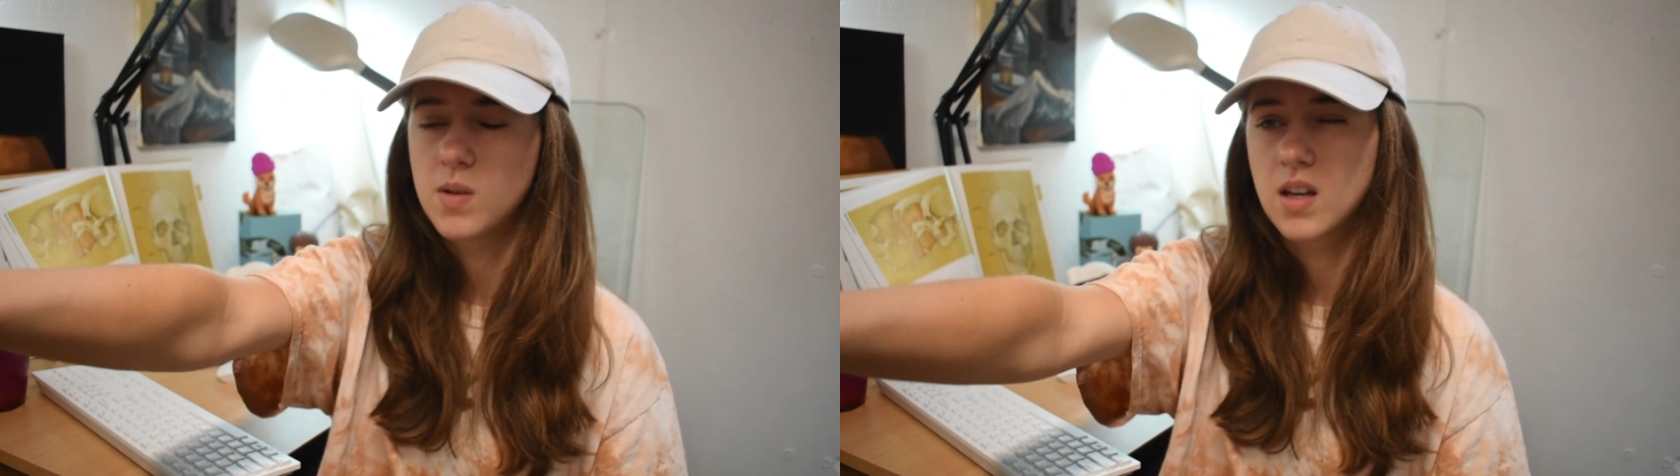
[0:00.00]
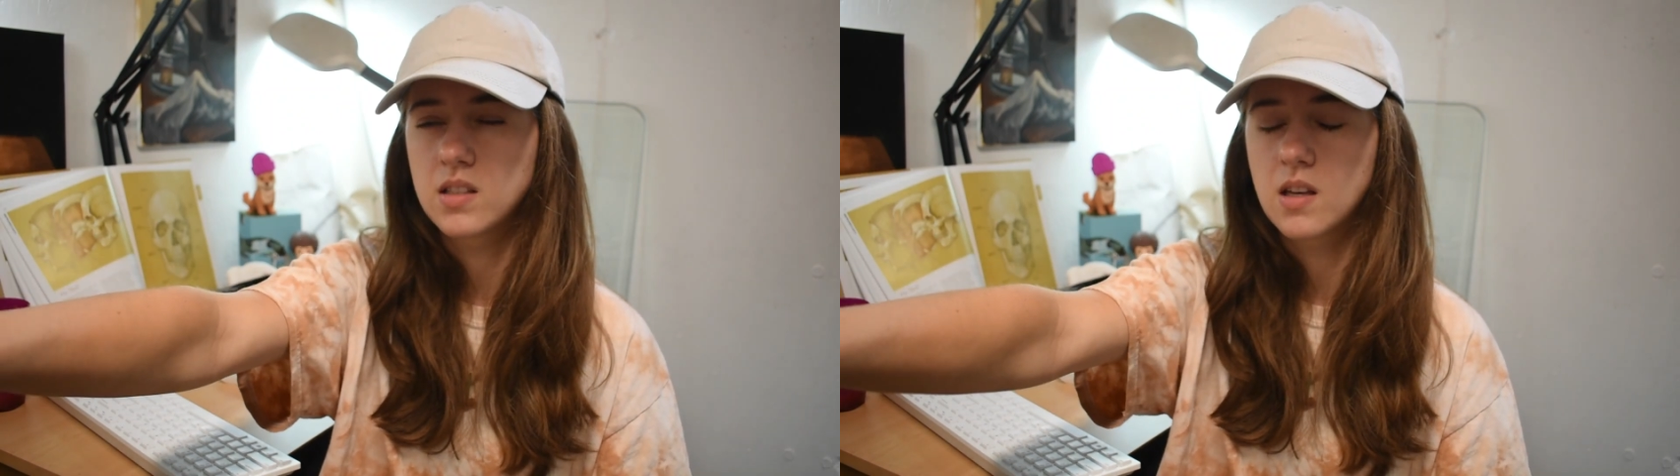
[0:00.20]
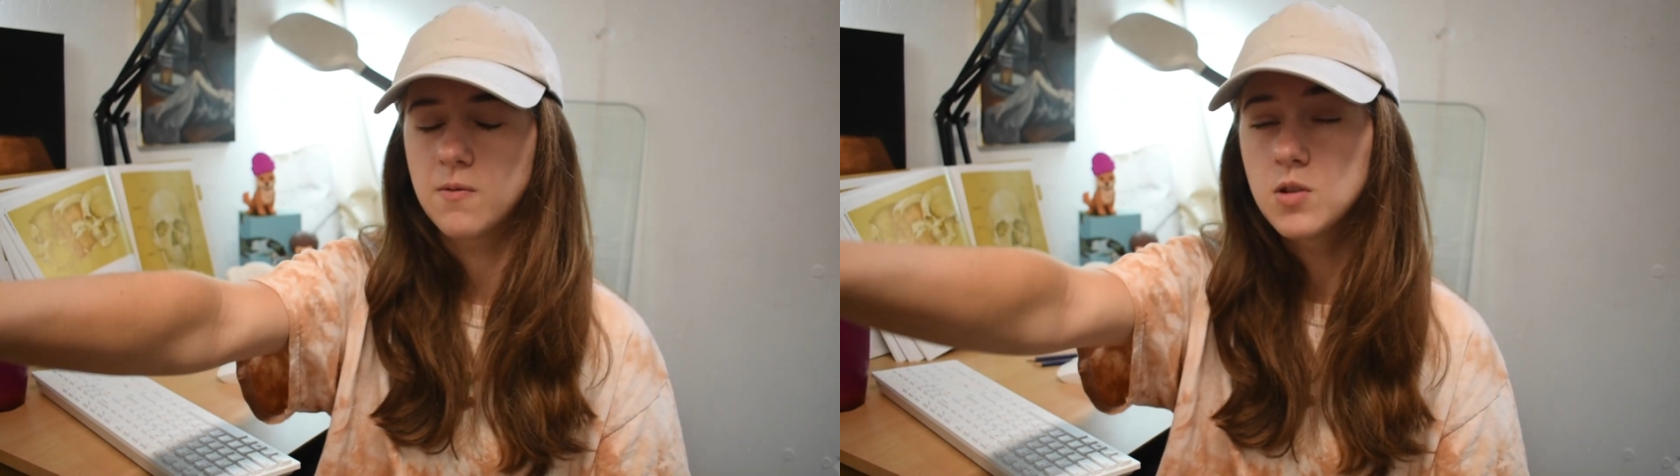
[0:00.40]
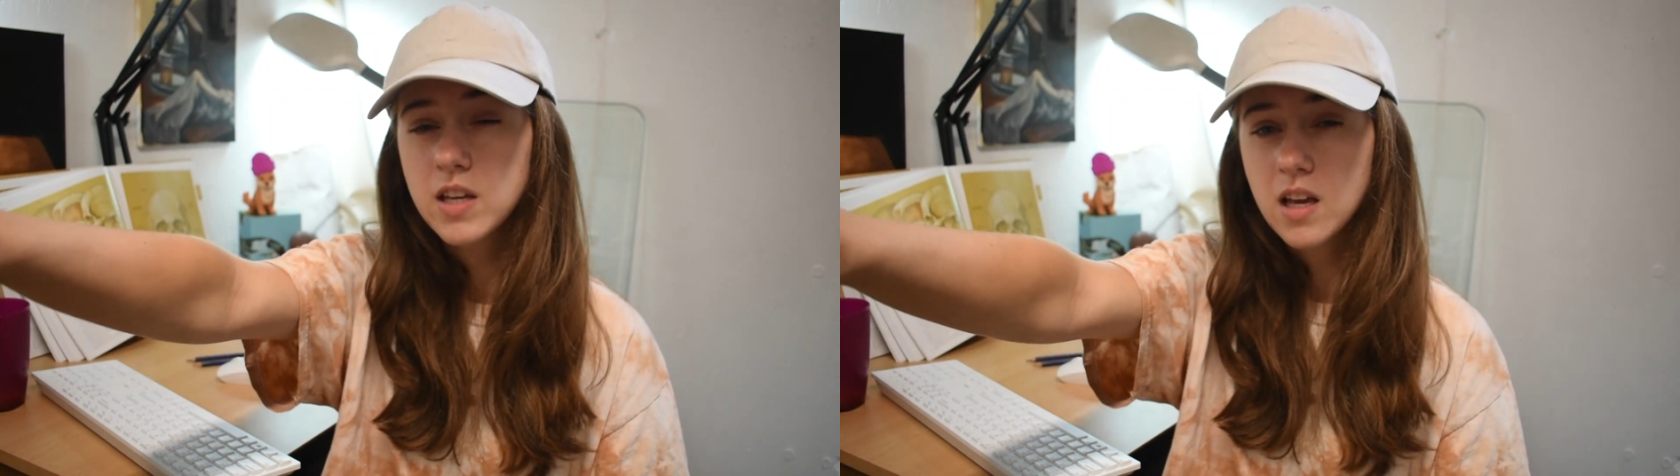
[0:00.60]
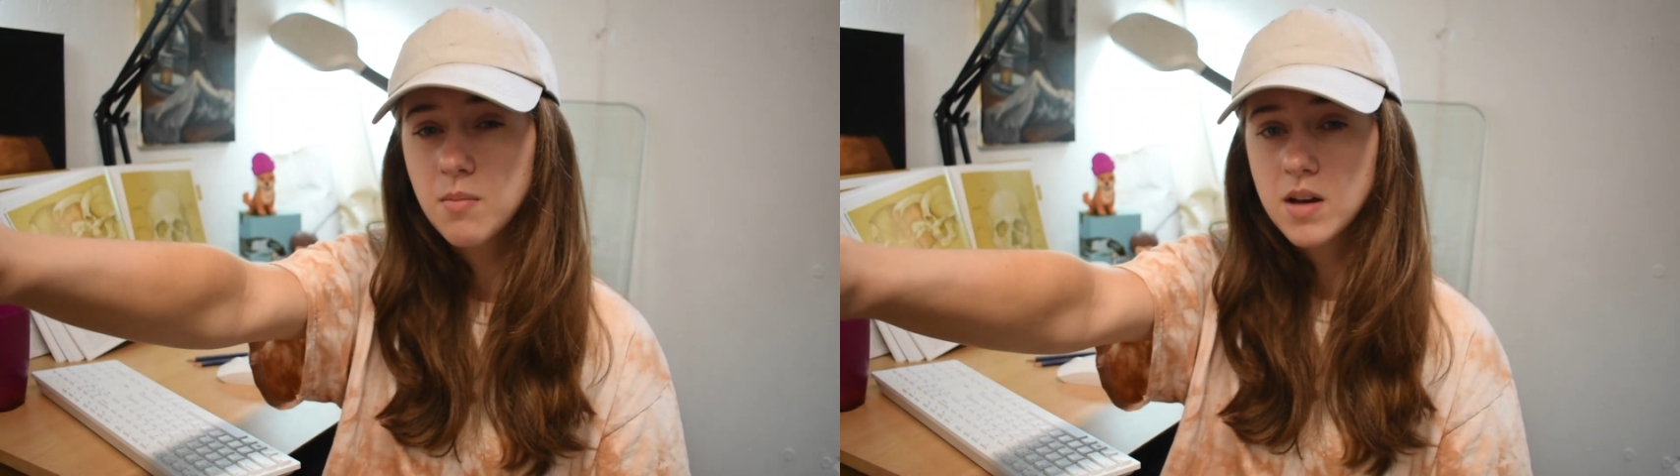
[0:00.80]
because if you
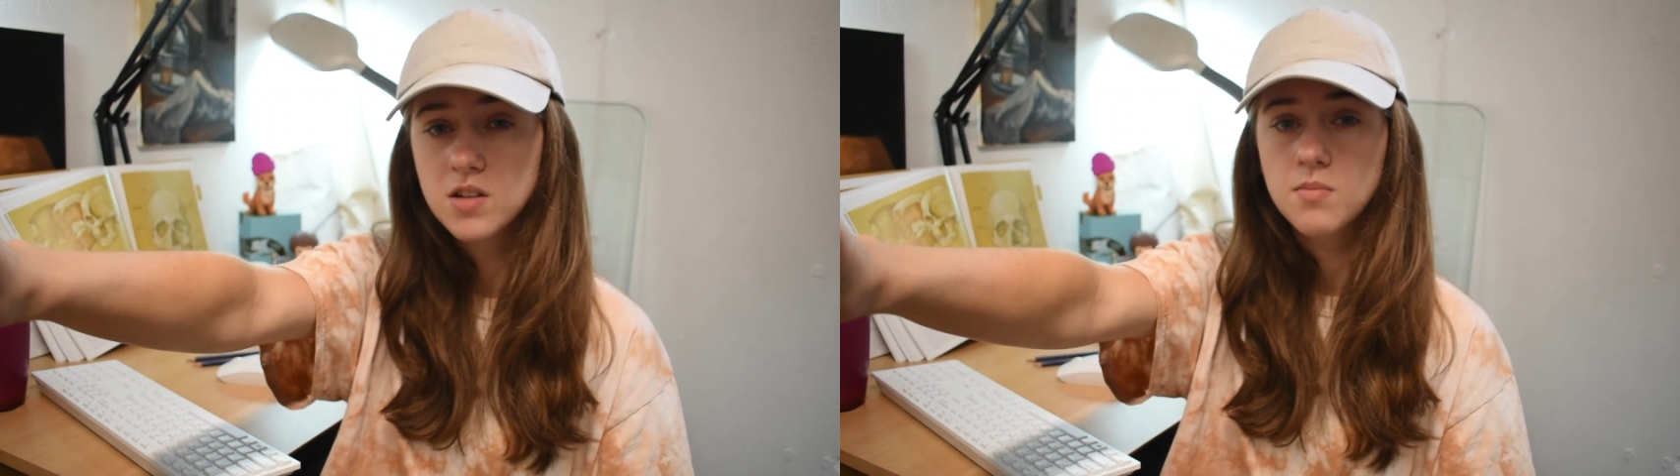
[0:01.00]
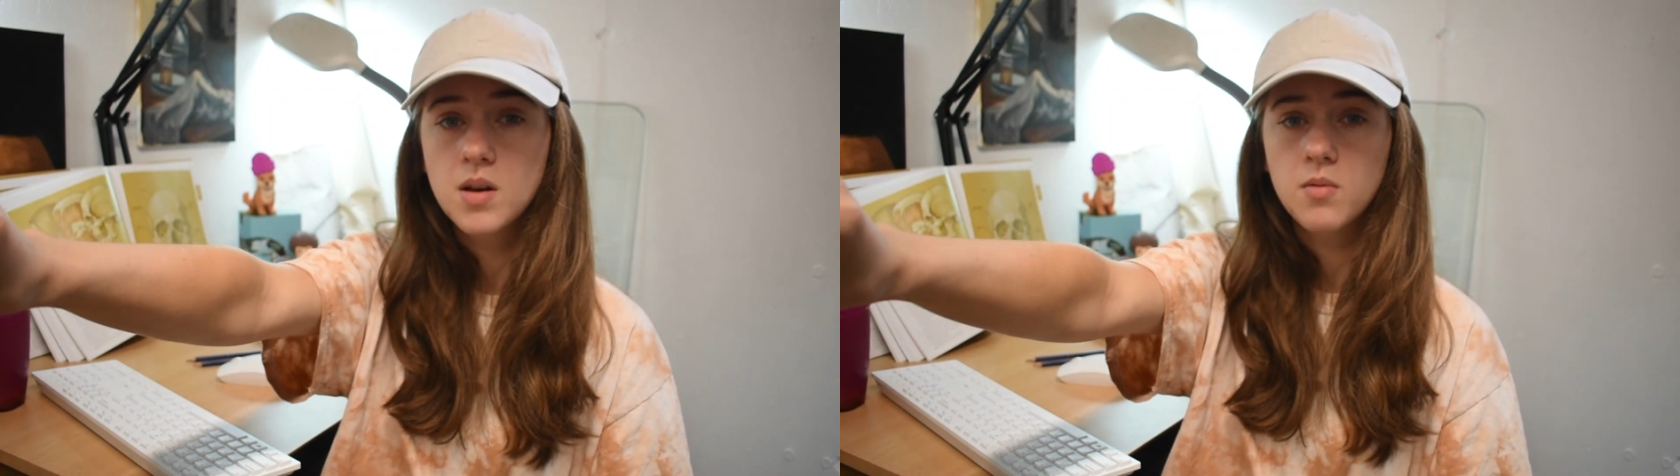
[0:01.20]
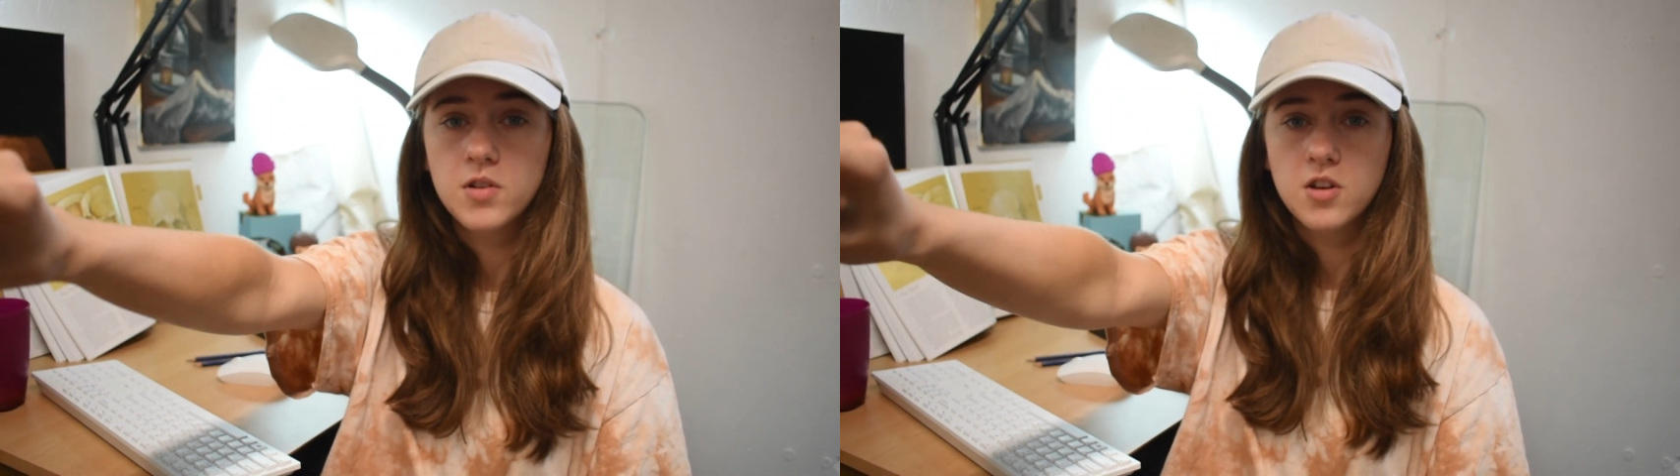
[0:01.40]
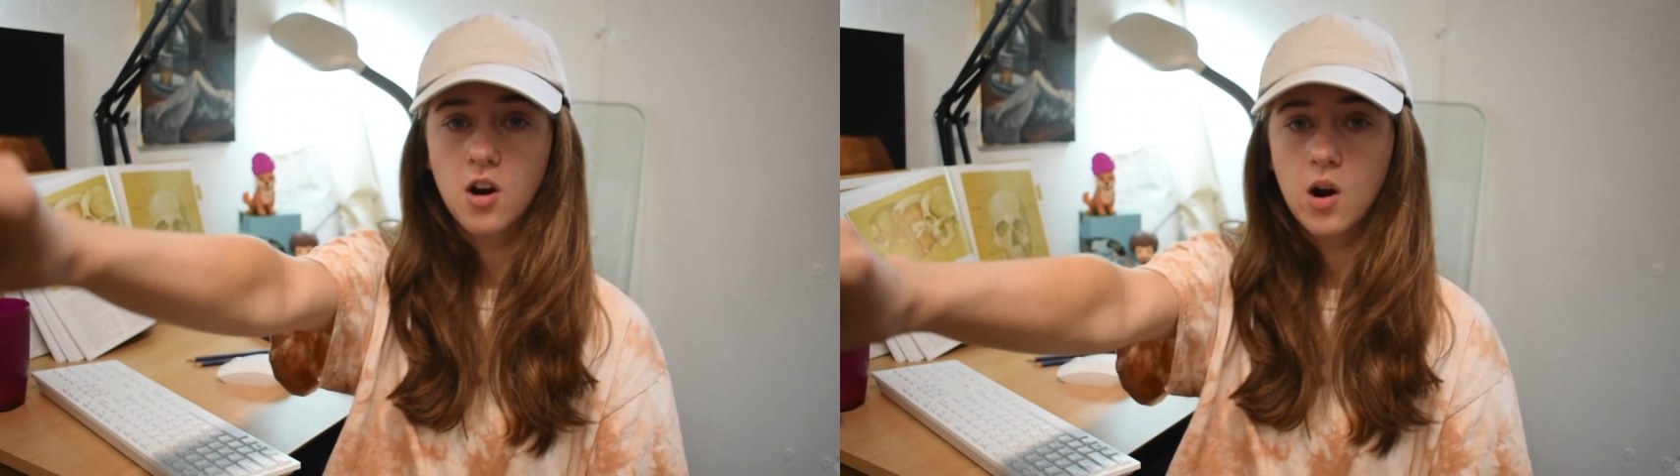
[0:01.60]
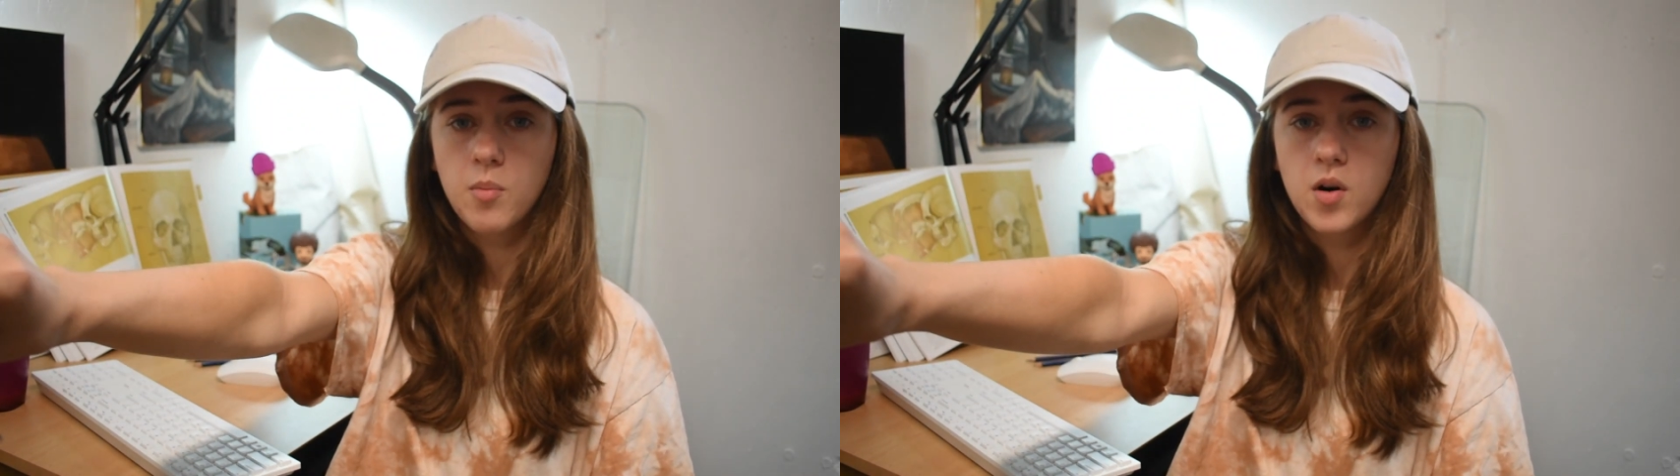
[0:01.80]
take a measurement with your
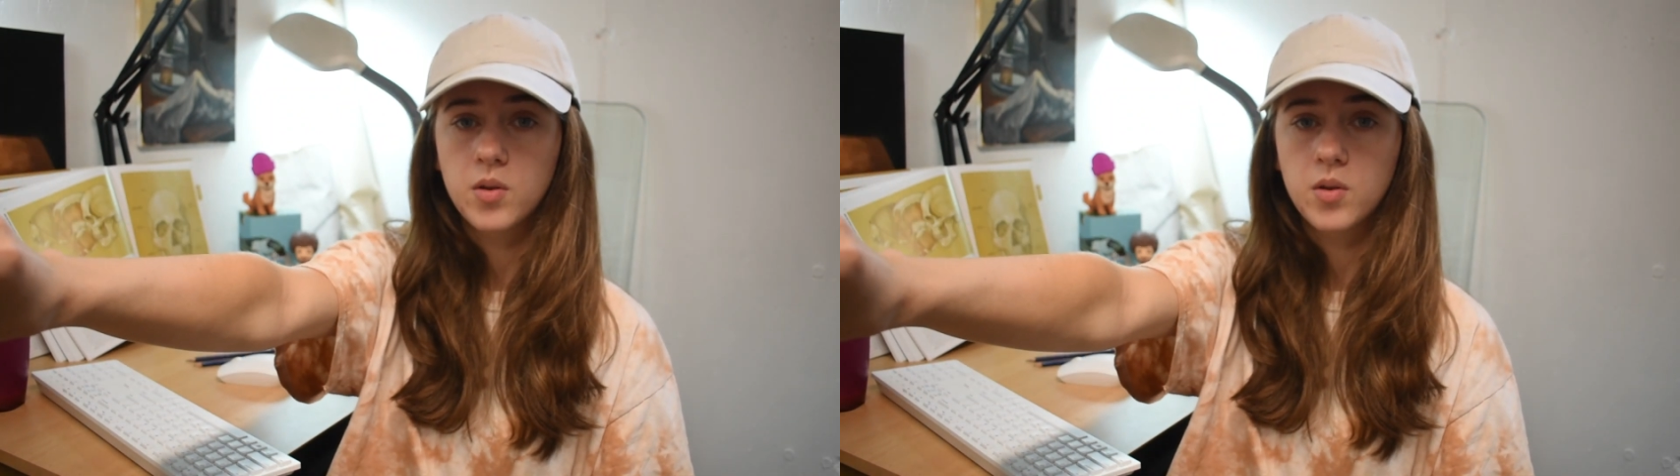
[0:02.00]
arm all